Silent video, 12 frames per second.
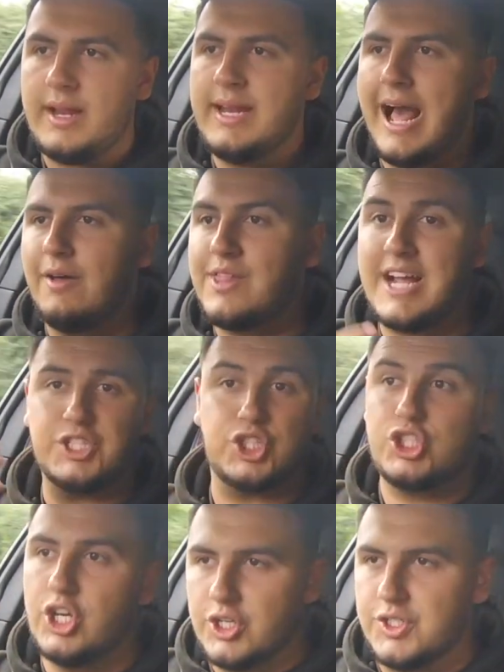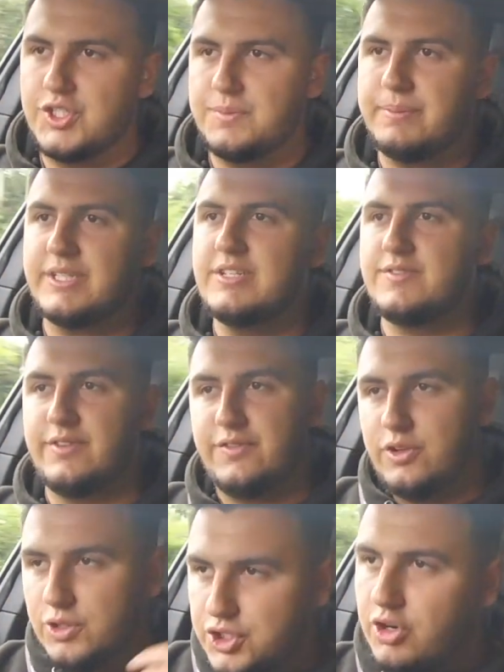Now that's good, because
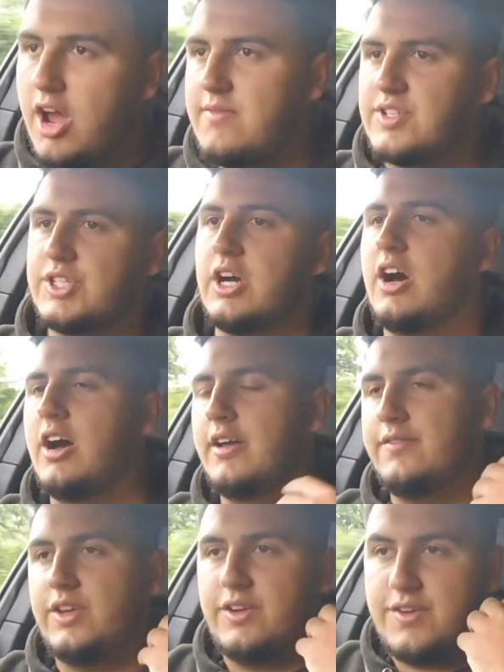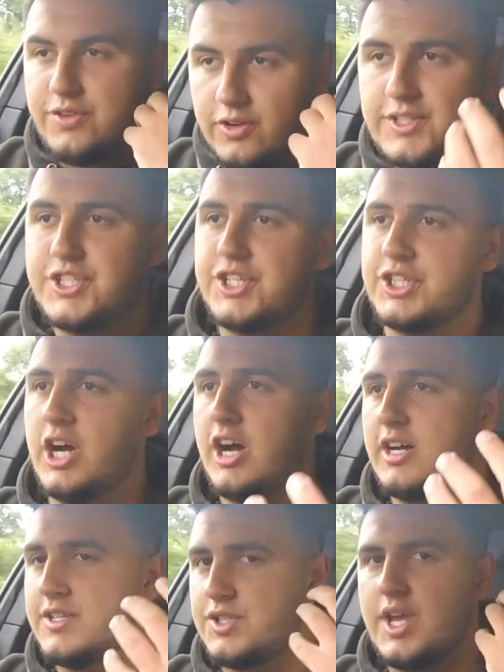if you're a driver's car, if you're into
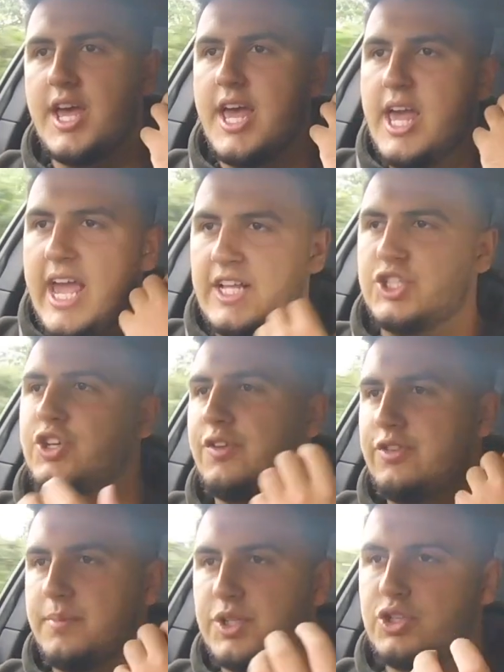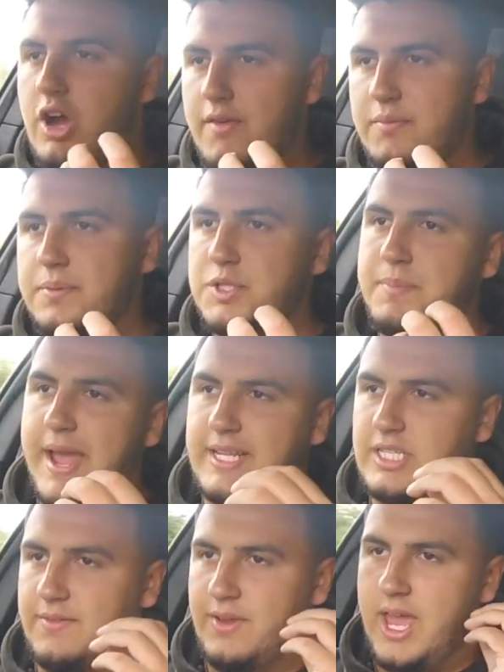cars, it's good from a driver
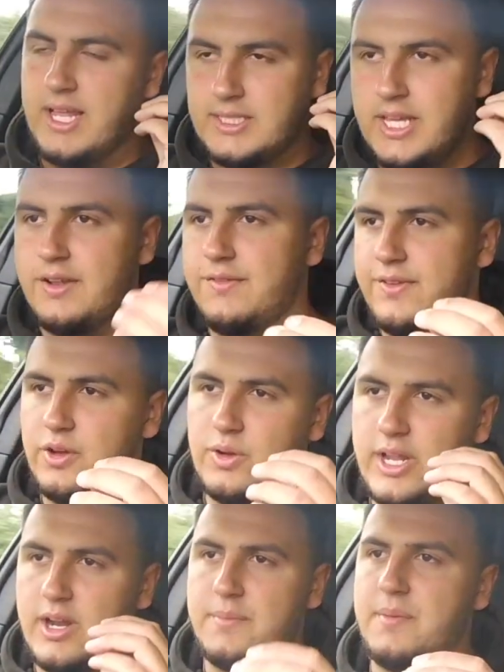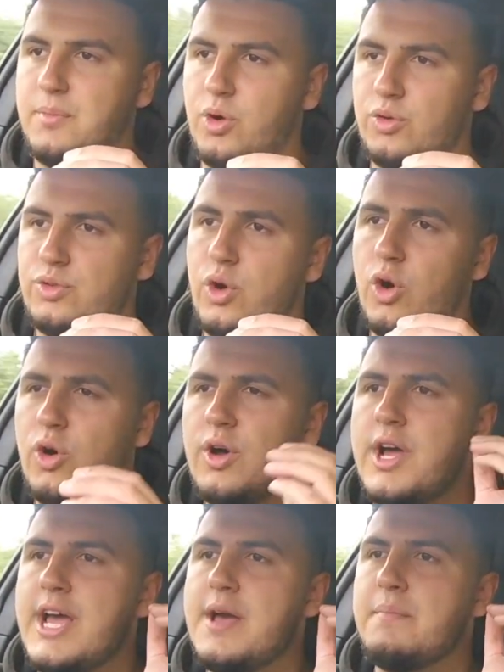perspective. It did feel a little bit more raw,
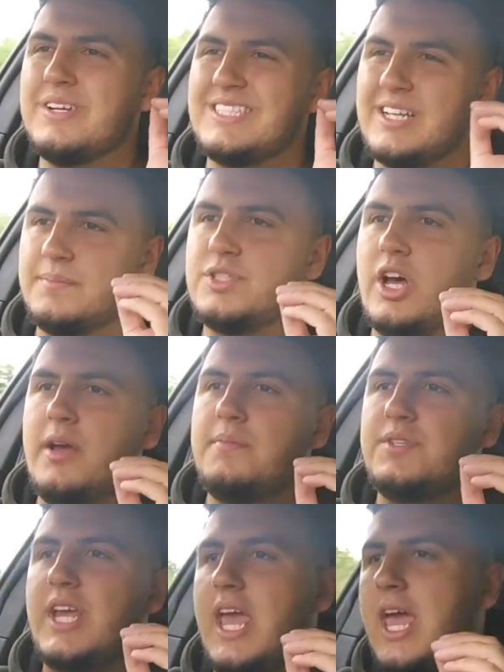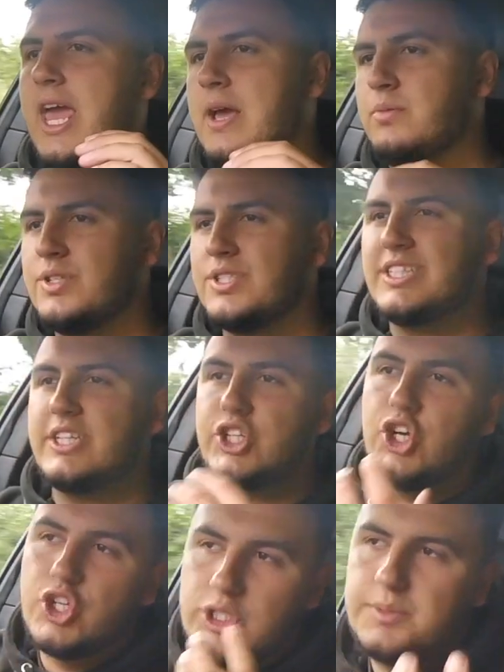but sometimes it
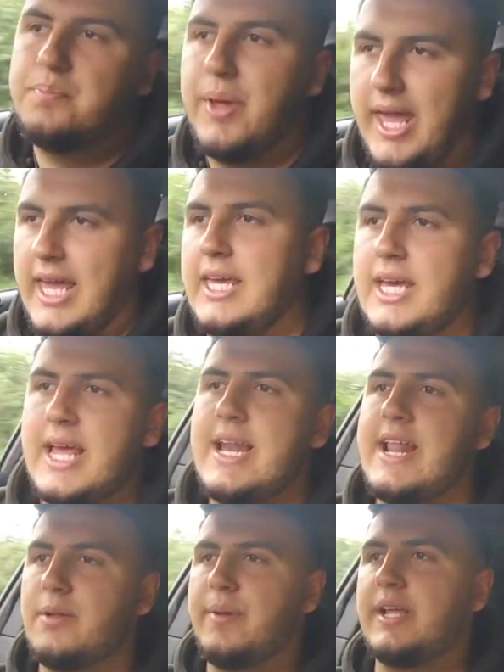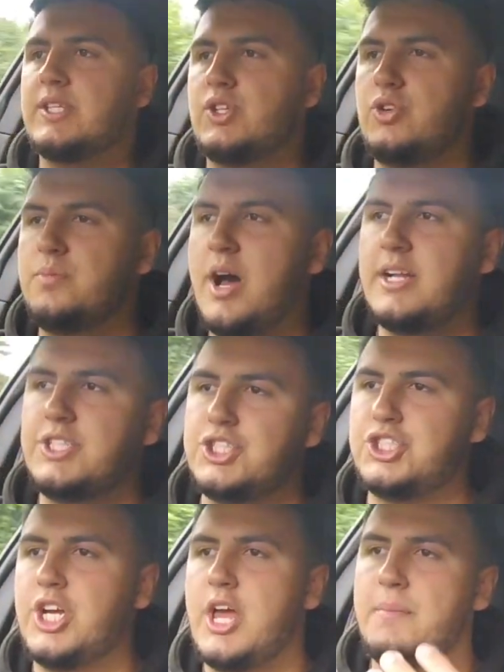could be a little bit too
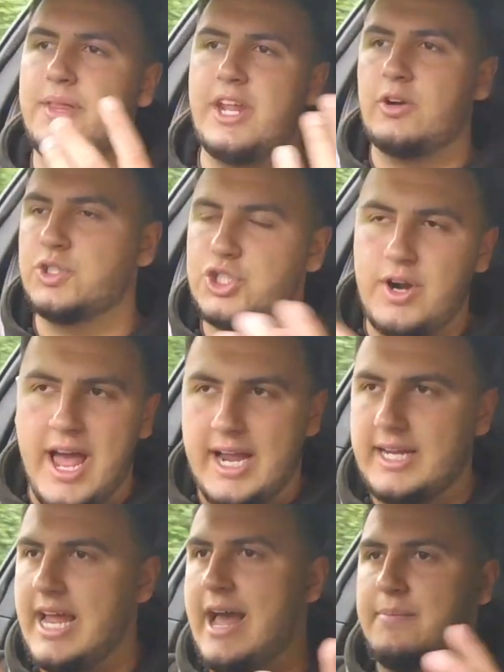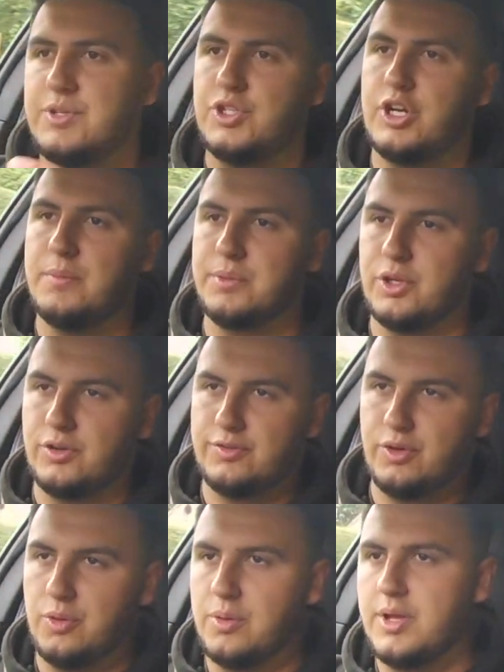much, but then on track, absolutely
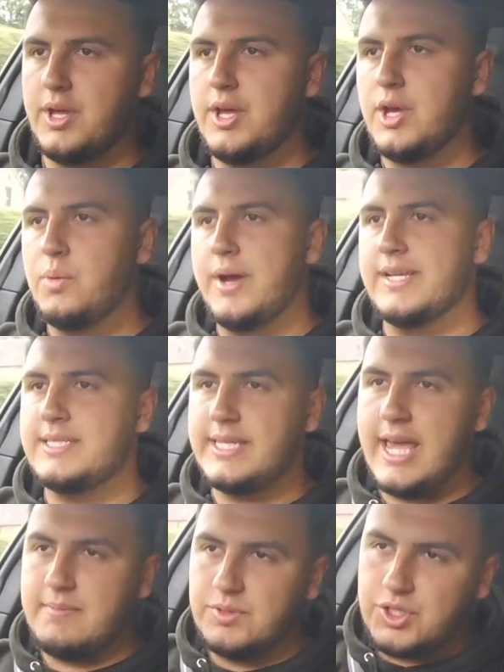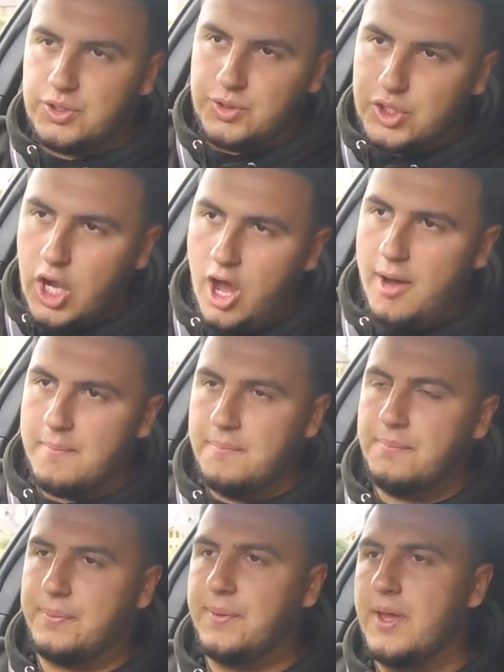beautiful. Whereas the M2 Comp,
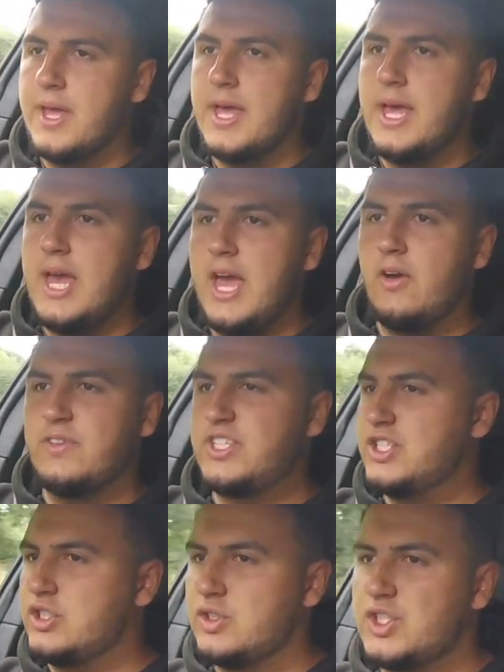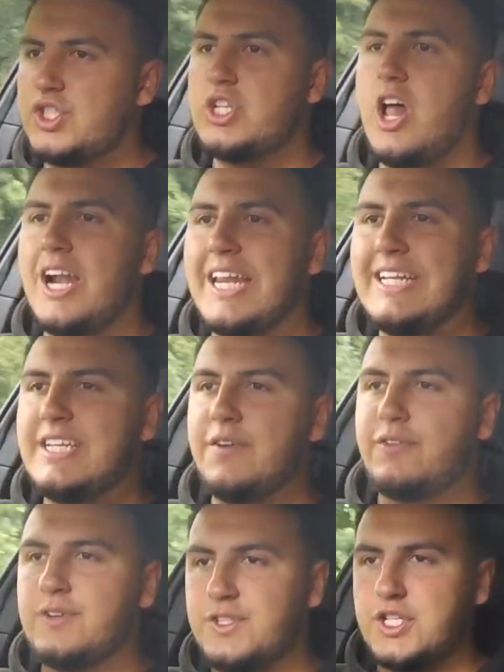obviously it's got slightly
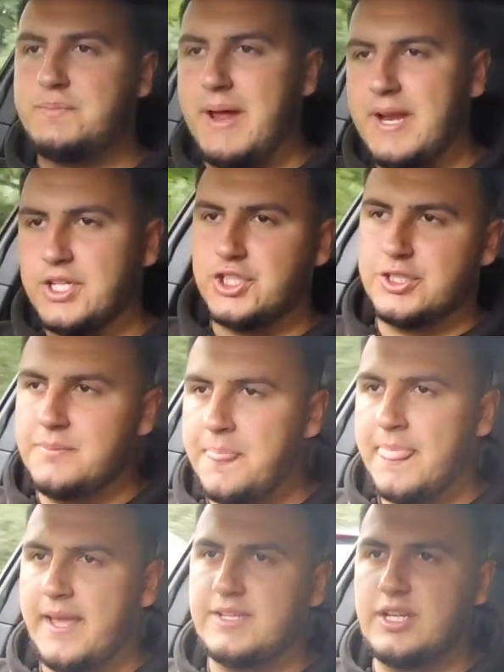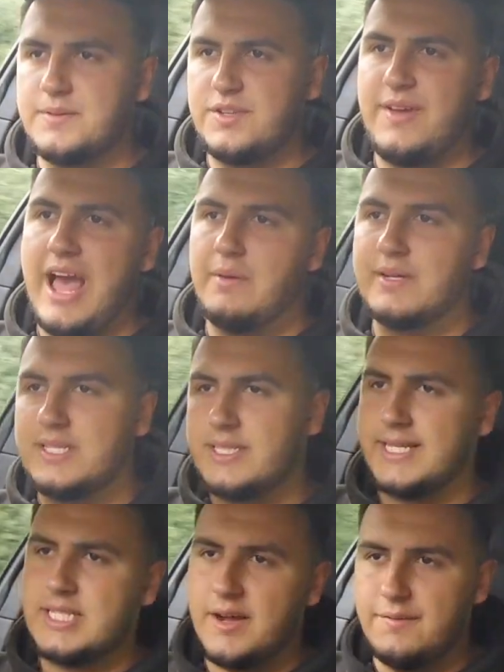different suspension in terms of how it's
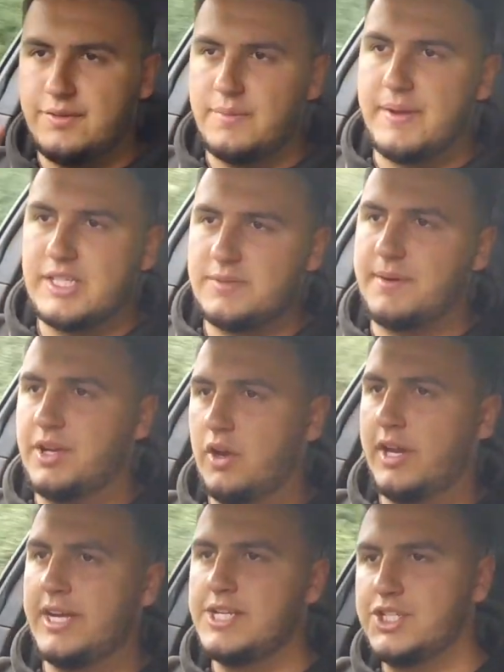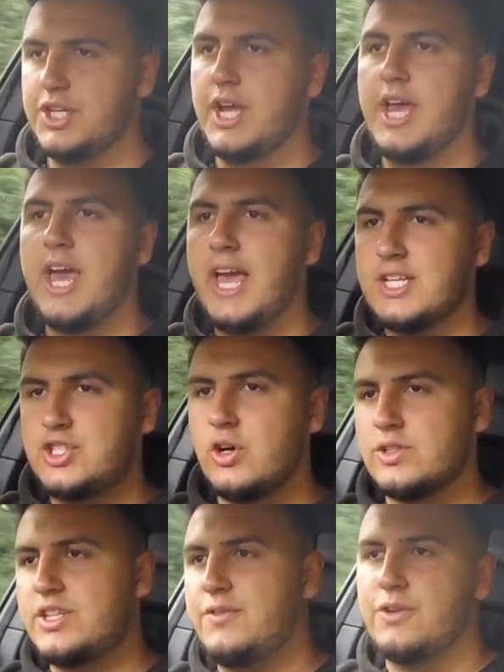set up, from the best of my knowledge. It's
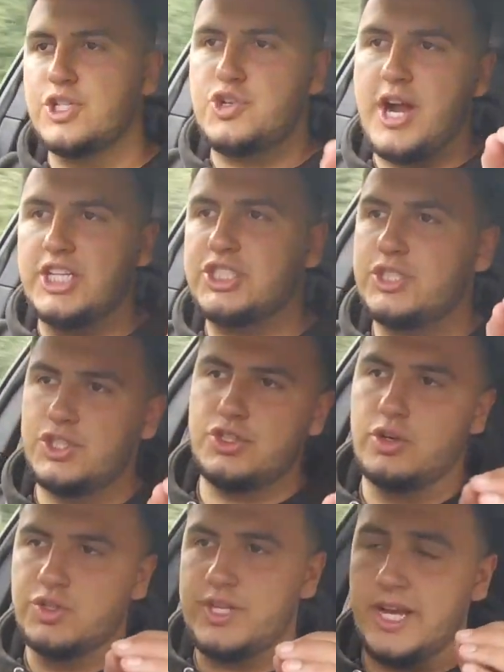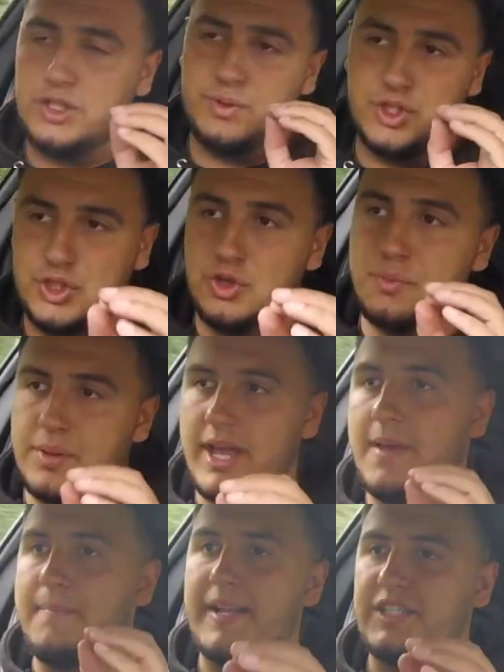got different traction control settings, which do
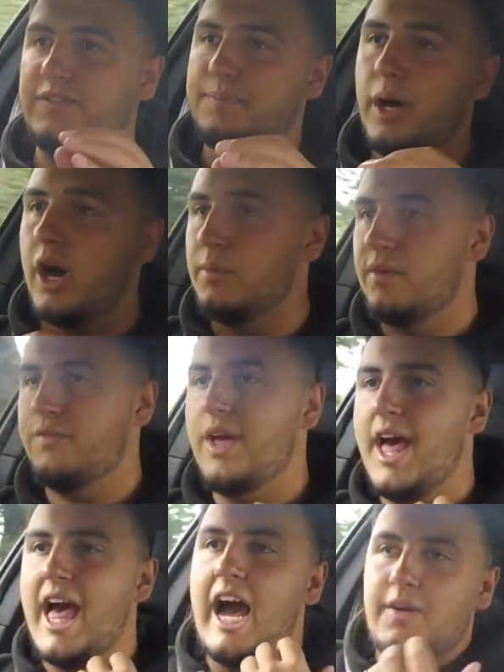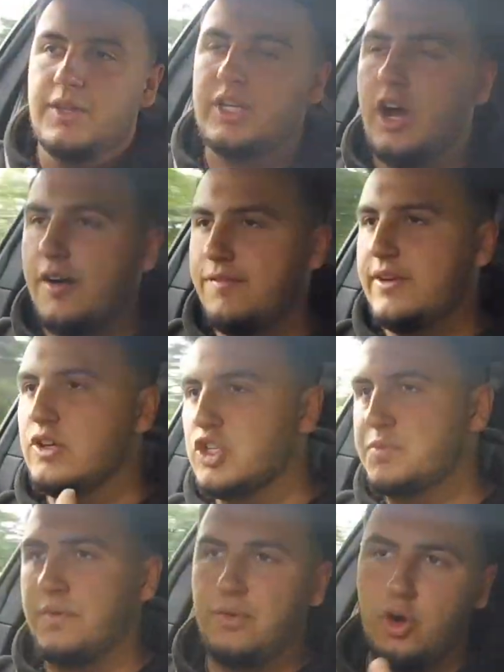play a massive part with how the car
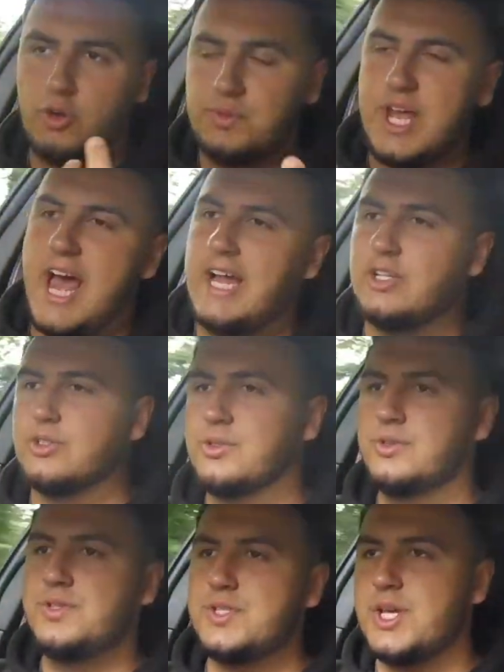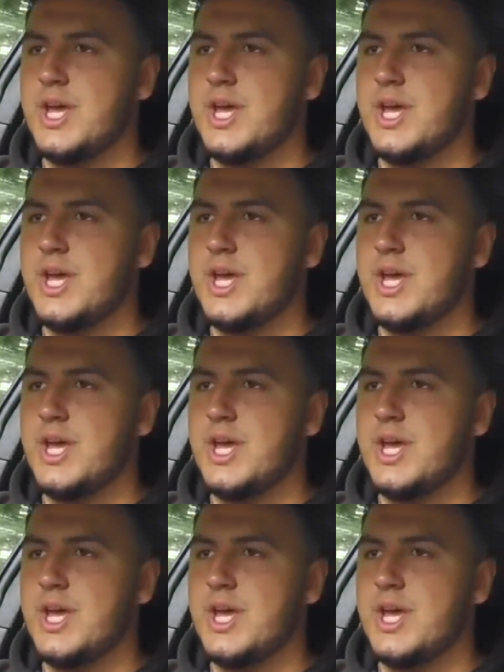feels, performs, handles.